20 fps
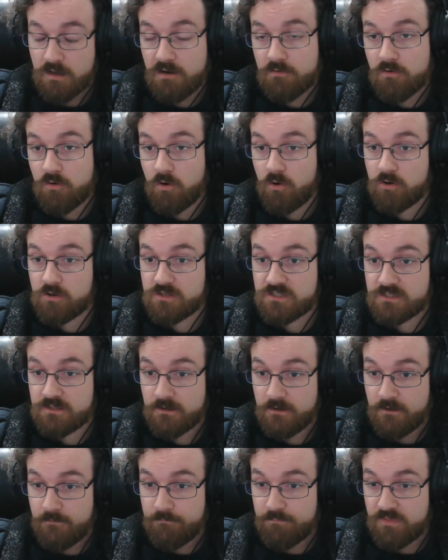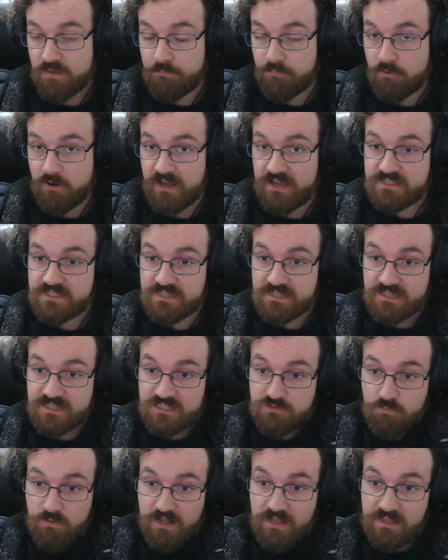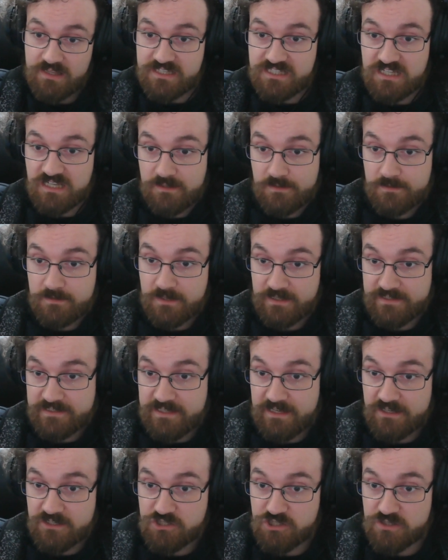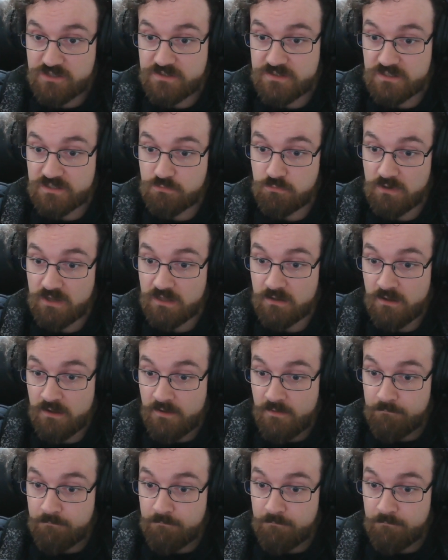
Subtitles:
of course, the pricing as well is a little contentious as well.